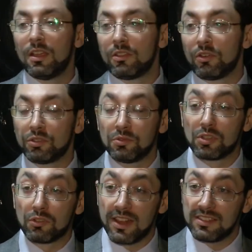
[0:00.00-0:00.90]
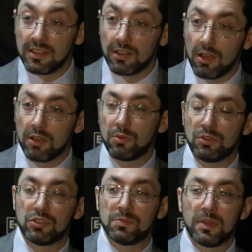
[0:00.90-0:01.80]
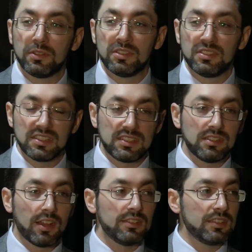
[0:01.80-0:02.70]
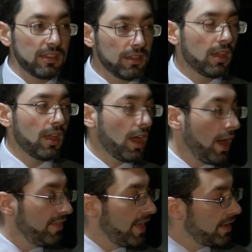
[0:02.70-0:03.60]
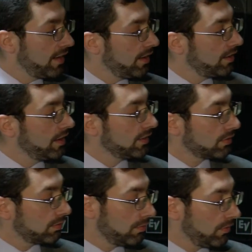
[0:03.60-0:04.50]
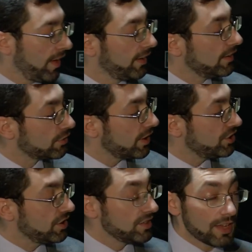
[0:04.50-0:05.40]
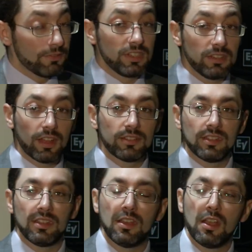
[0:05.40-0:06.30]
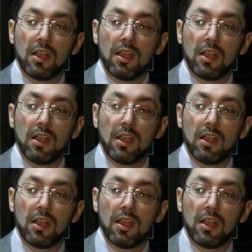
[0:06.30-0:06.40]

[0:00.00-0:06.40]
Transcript: of course, there was the Great Synagogue, which was built in 1690, and then its final iteration in 1790.